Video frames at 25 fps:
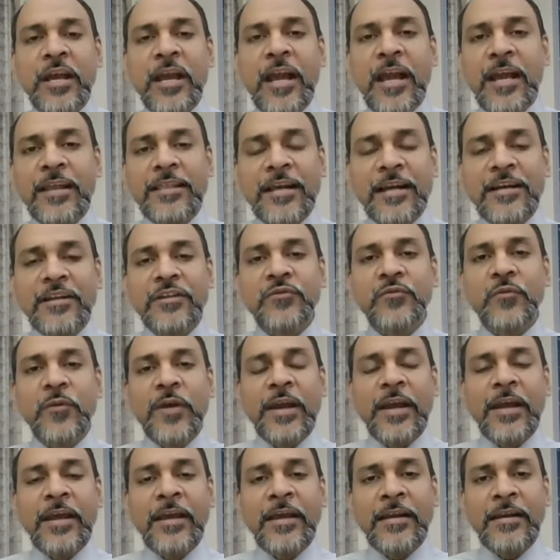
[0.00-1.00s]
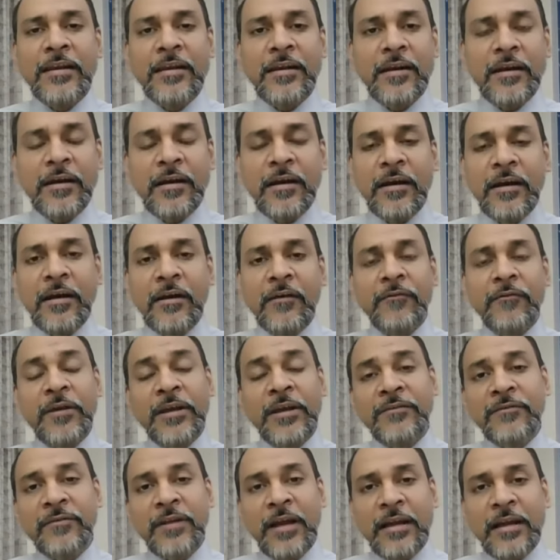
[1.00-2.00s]
And that is where, uh,
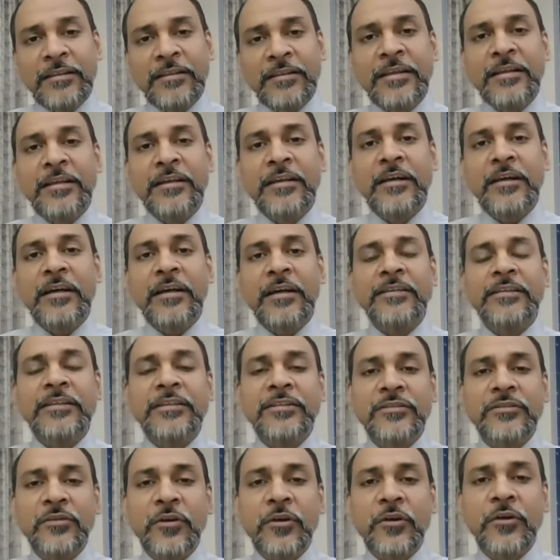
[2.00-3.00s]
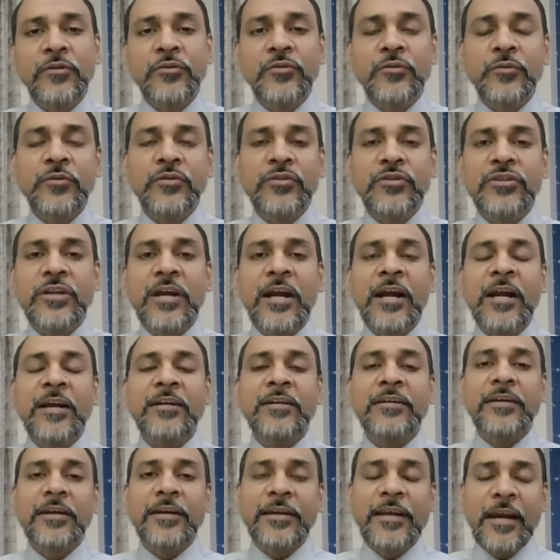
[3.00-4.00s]
when I think uh, the stock should
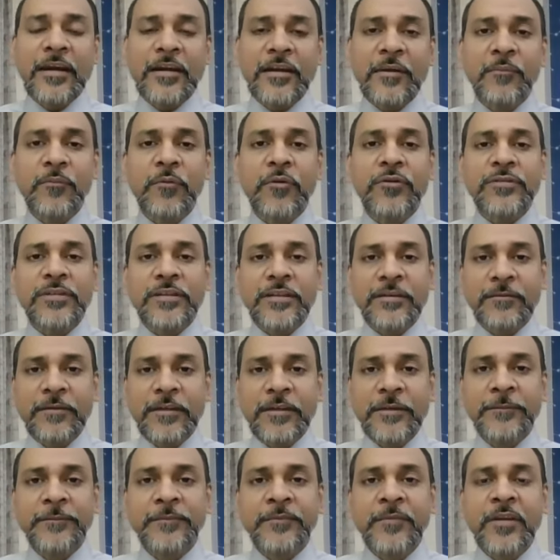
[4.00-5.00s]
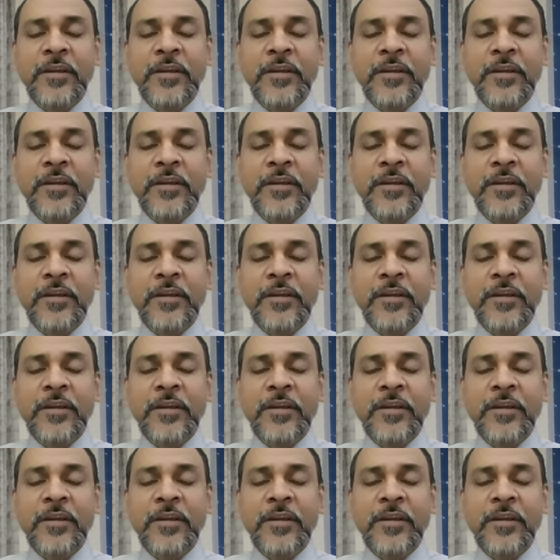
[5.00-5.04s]
start reacting positively.